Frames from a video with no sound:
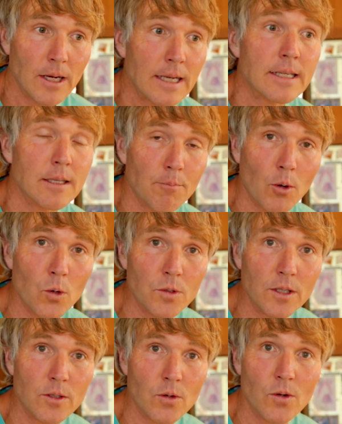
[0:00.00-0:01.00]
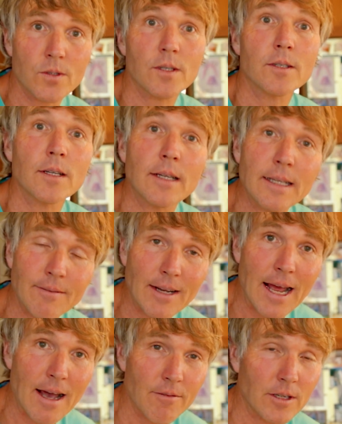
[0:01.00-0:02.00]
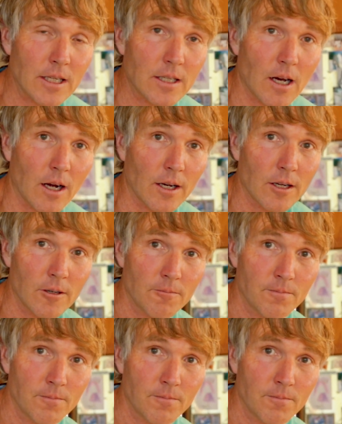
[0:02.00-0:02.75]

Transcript: as the protein source, didn't even have any duck.